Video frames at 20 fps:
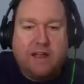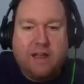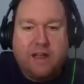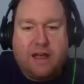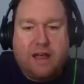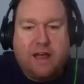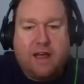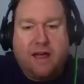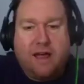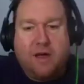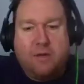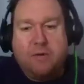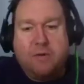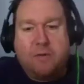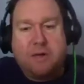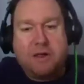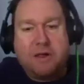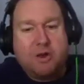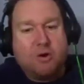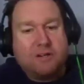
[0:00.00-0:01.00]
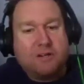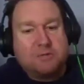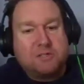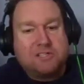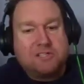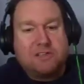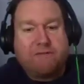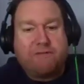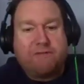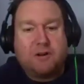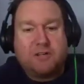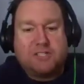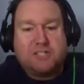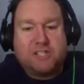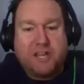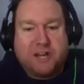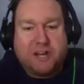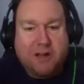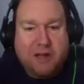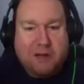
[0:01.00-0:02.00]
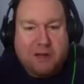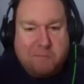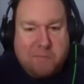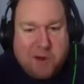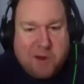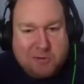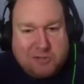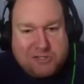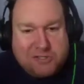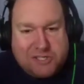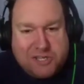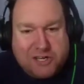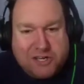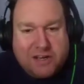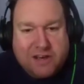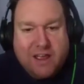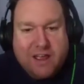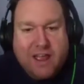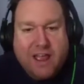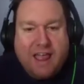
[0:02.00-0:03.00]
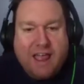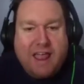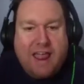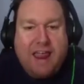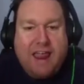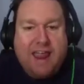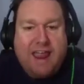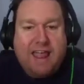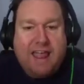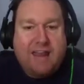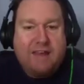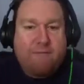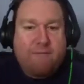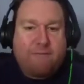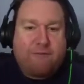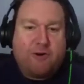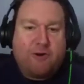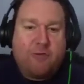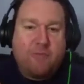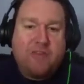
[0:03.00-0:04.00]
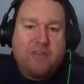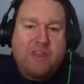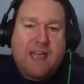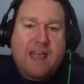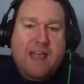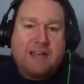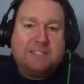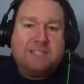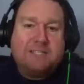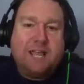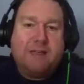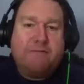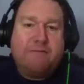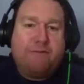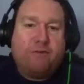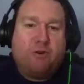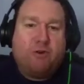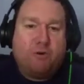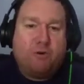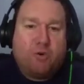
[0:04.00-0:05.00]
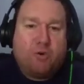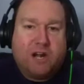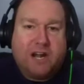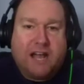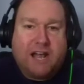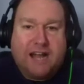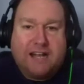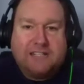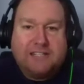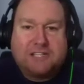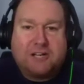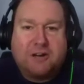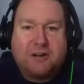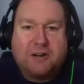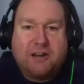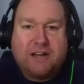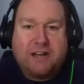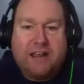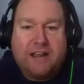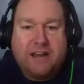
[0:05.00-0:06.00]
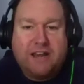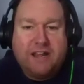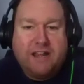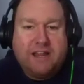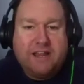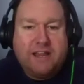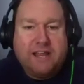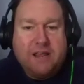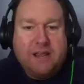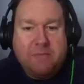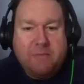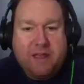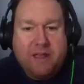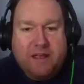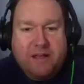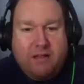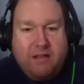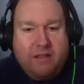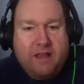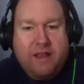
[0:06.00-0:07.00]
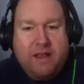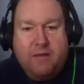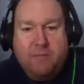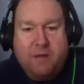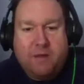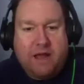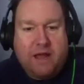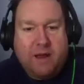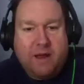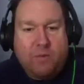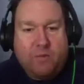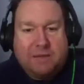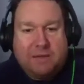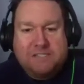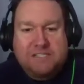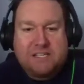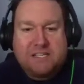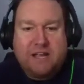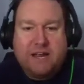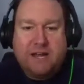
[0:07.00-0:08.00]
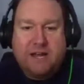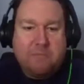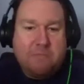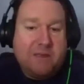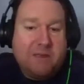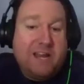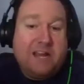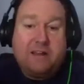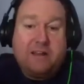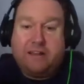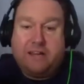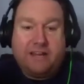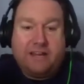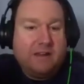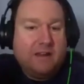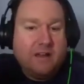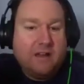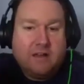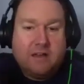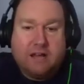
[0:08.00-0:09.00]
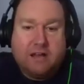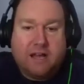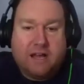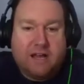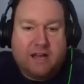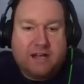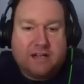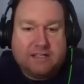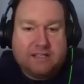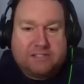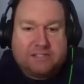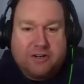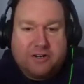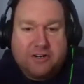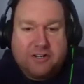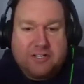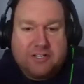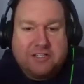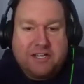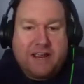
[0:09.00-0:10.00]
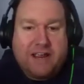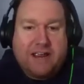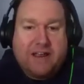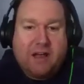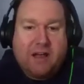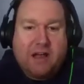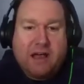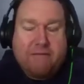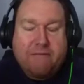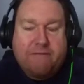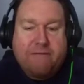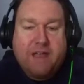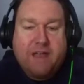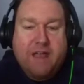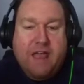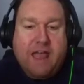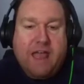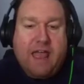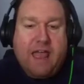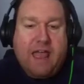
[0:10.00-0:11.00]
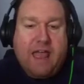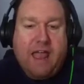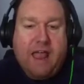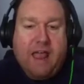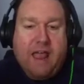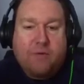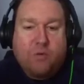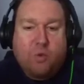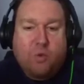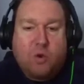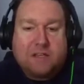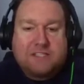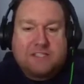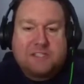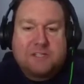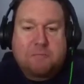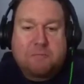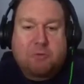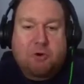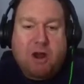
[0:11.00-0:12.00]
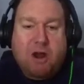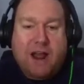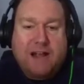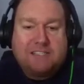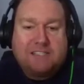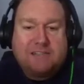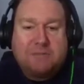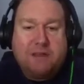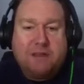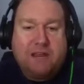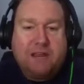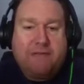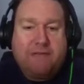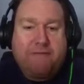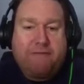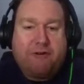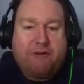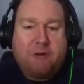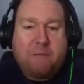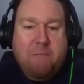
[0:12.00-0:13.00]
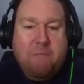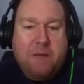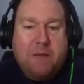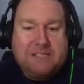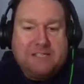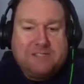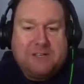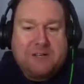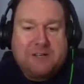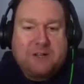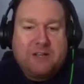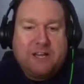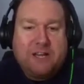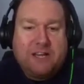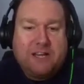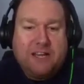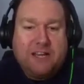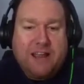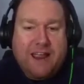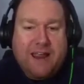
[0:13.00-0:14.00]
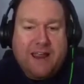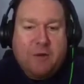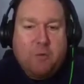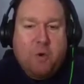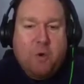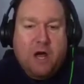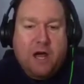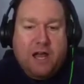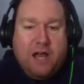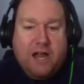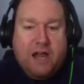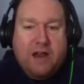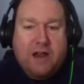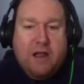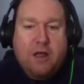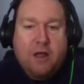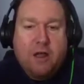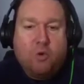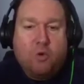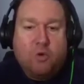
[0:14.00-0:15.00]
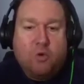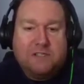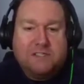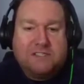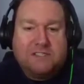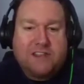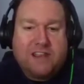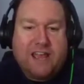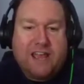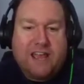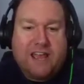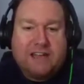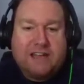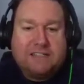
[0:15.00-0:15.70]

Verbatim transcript: mm-hmm. um, but yours was the first that got posted and from that day forward i started getting email and my website immediately uh, started to take off mm-hmm. and what surprised me from basically day one was that